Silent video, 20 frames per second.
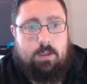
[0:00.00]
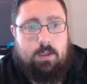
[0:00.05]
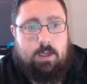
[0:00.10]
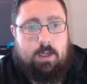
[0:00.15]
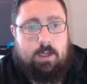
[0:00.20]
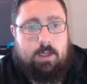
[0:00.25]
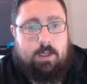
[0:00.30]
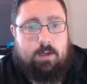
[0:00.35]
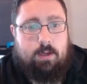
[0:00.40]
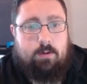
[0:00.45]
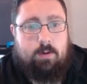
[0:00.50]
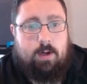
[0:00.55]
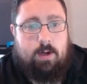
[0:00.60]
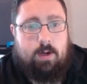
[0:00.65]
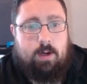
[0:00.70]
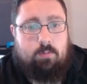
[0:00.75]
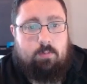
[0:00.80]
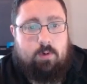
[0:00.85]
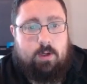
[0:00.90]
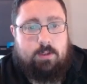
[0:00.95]
could
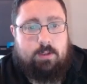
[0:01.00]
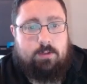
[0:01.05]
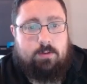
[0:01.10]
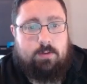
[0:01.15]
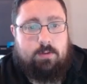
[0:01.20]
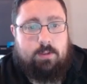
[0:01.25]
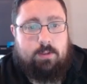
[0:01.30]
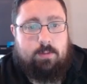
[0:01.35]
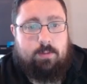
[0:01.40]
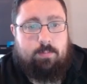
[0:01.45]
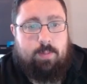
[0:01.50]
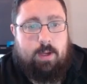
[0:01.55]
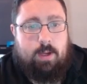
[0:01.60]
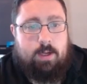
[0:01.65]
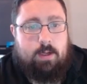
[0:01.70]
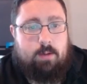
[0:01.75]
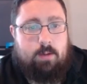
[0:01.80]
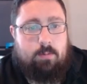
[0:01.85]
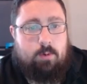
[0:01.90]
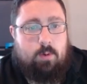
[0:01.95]
grab Russell as a
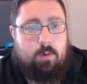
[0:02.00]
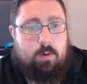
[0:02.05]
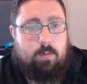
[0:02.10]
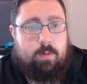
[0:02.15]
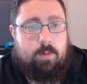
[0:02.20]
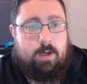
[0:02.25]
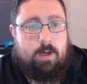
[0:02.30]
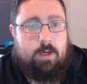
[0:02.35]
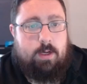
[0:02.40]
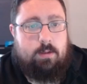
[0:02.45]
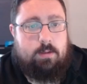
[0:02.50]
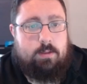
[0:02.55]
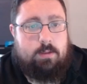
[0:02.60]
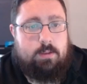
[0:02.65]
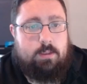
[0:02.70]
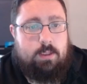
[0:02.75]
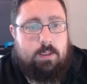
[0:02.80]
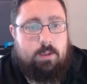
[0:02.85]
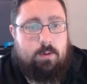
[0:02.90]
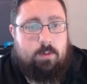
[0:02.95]
backup quarterback. Let's
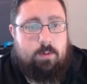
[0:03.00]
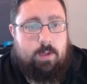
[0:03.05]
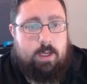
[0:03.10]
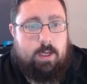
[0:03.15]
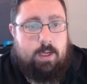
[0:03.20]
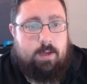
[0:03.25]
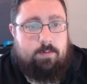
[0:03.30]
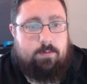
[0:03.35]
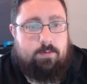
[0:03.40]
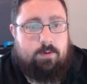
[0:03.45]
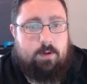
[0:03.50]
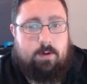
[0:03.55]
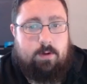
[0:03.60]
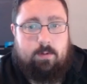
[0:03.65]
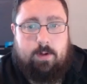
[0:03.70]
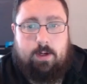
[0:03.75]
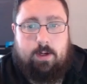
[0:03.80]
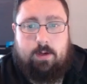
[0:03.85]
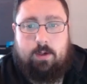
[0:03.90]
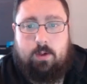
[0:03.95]
see who we have sitting
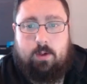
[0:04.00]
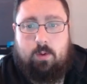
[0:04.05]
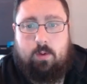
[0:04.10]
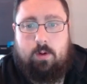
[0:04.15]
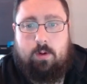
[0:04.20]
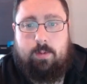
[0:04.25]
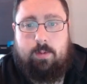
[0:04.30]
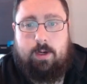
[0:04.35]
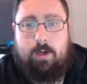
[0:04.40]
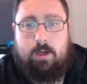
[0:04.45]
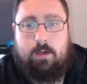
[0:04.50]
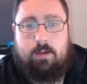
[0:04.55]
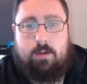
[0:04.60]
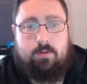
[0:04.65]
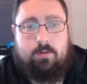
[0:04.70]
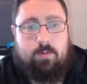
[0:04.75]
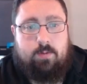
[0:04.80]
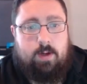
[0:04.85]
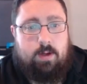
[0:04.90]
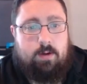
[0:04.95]
around at quarterback. It's
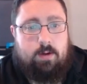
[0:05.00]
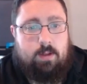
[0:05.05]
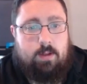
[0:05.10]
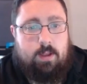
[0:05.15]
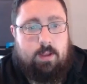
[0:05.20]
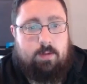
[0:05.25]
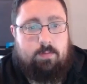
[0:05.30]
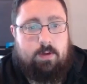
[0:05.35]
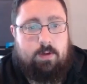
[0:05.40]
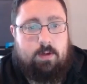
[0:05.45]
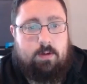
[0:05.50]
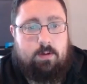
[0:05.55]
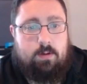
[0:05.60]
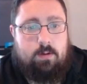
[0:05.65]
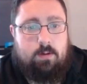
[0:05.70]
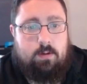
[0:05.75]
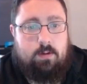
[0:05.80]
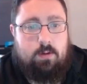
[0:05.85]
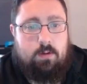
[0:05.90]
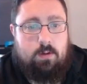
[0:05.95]
round 11.
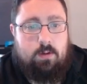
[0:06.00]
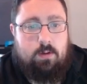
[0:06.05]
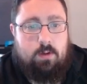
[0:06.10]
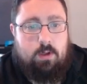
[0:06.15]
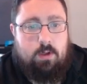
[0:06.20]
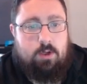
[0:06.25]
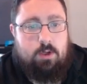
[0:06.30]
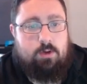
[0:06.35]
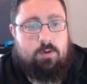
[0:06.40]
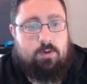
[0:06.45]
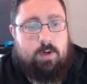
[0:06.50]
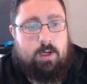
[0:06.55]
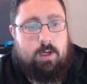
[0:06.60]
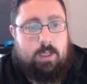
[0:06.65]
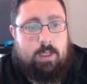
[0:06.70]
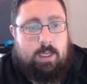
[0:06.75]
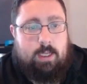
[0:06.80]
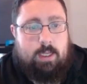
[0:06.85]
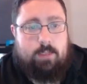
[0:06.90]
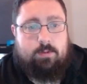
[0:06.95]
Trey
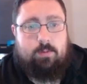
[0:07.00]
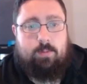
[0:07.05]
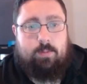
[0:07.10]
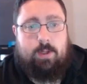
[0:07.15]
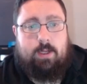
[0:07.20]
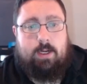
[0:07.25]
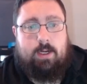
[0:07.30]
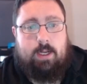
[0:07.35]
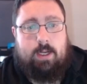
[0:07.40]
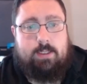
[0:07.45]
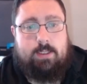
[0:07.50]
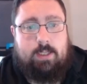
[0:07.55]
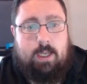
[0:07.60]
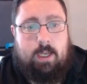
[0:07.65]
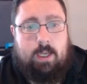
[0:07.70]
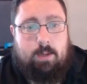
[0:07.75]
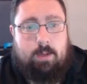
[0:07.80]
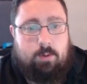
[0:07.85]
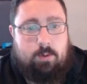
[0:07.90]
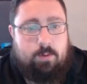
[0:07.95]
Lance would be a nice
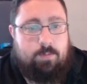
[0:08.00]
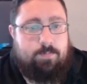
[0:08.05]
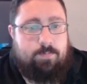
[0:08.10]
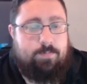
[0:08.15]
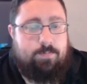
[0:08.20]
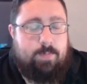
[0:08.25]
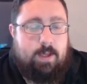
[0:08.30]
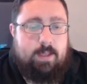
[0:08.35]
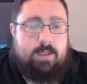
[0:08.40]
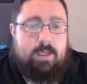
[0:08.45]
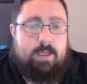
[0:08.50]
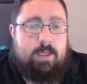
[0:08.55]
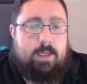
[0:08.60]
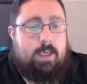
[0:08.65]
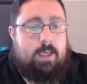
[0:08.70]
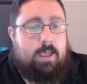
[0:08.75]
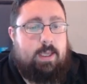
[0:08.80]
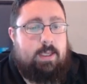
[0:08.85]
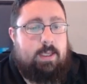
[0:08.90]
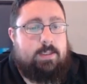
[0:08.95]
gamble. I think
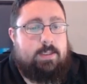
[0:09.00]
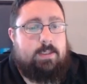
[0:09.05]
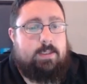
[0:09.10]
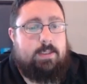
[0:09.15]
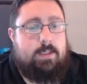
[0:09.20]
he's